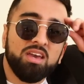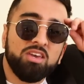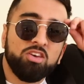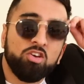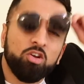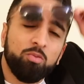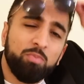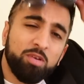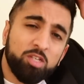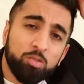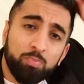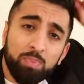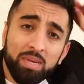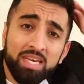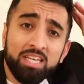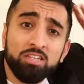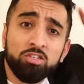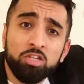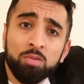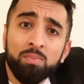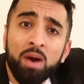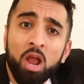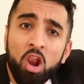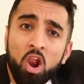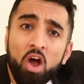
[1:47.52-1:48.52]
You'll be speaking
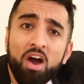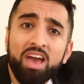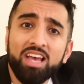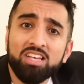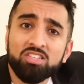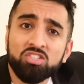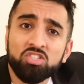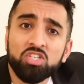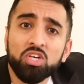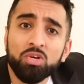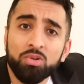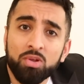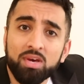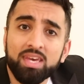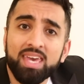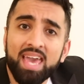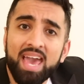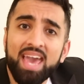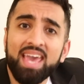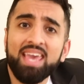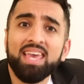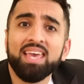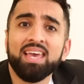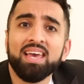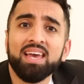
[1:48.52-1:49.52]
to my lawyer soon,
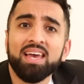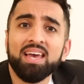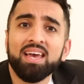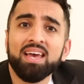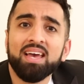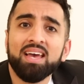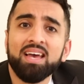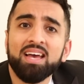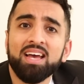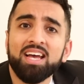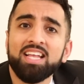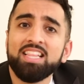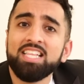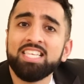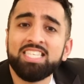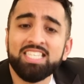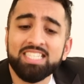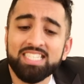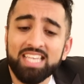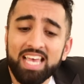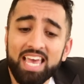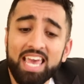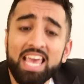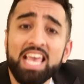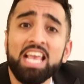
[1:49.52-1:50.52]
okay? This
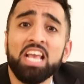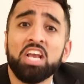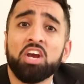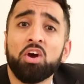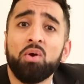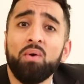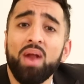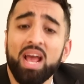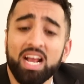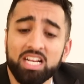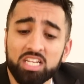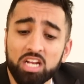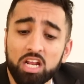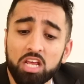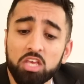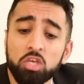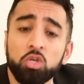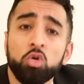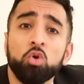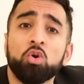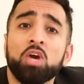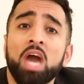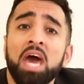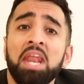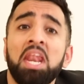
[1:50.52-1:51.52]
is incorrect.
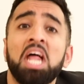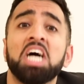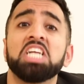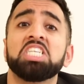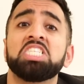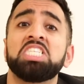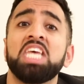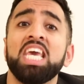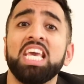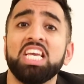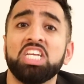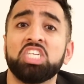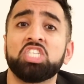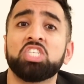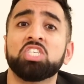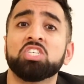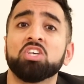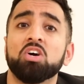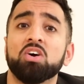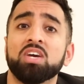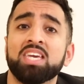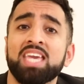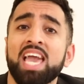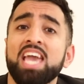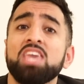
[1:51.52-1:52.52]
You cannot teach,
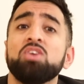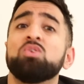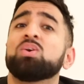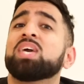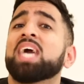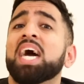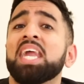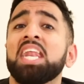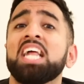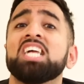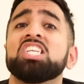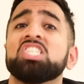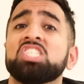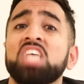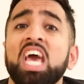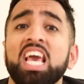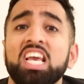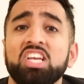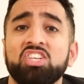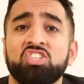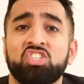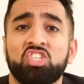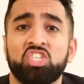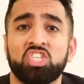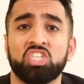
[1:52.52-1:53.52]
okay? You cannot
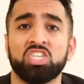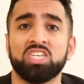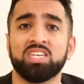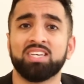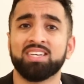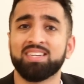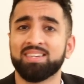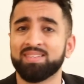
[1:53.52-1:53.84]
teach.